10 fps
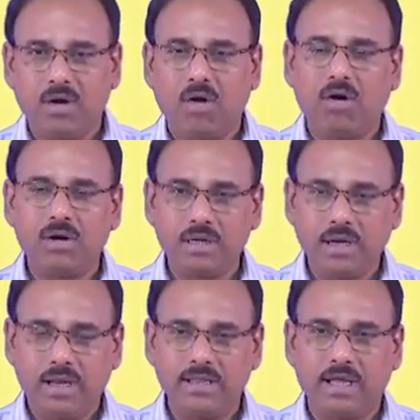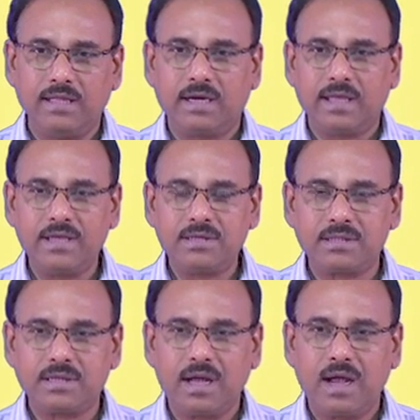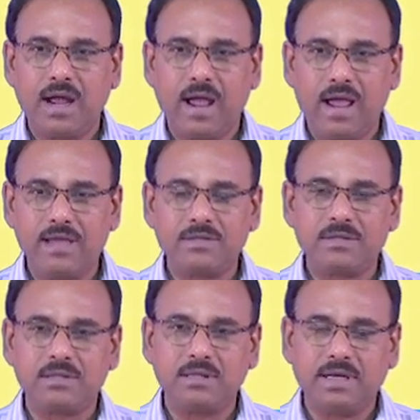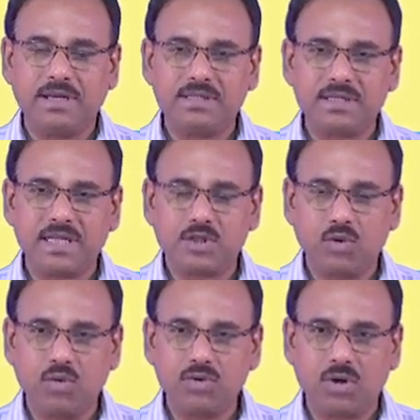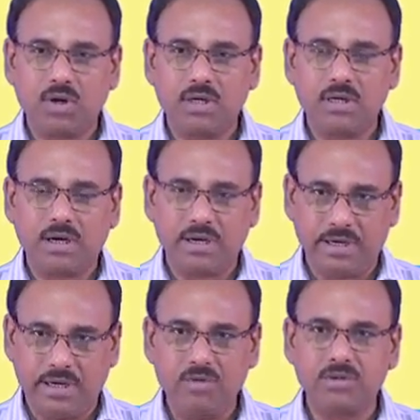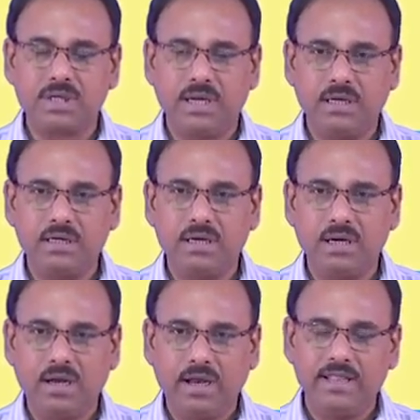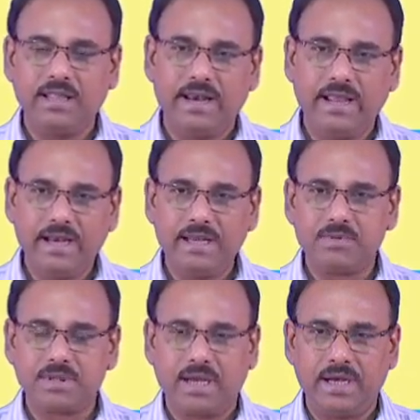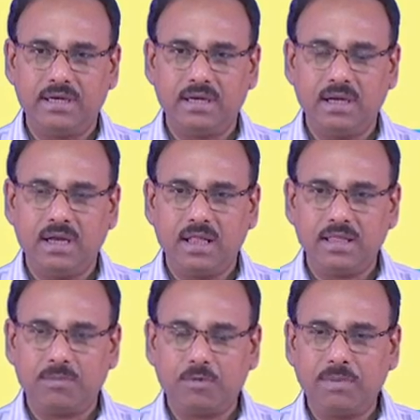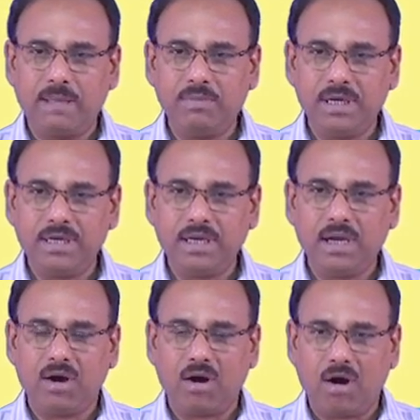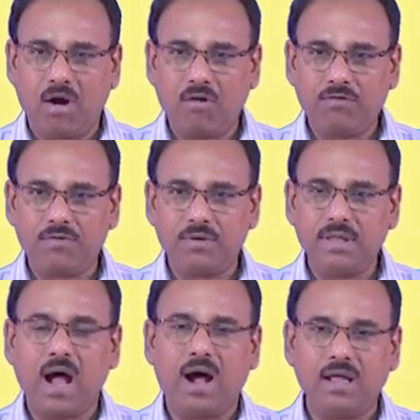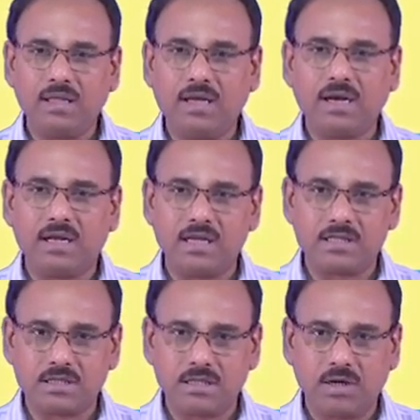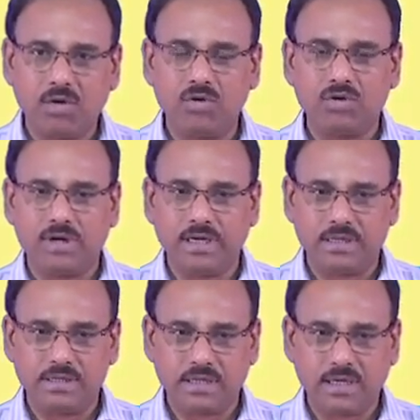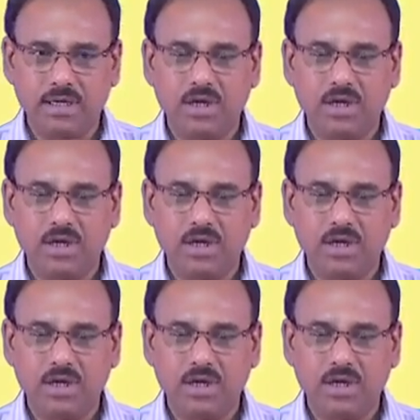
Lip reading: Or in the other case, as the distance goes on reducing, in the negative side, the probability of the other class goes on increasing.